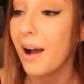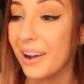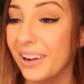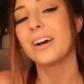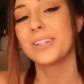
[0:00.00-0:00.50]

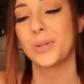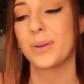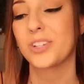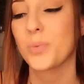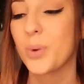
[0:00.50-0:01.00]
it also
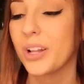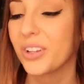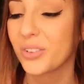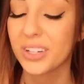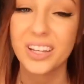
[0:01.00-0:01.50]
makes your
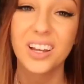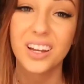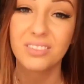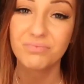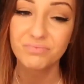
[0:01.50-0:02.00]
butt look really
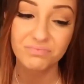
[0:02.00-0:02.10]
good.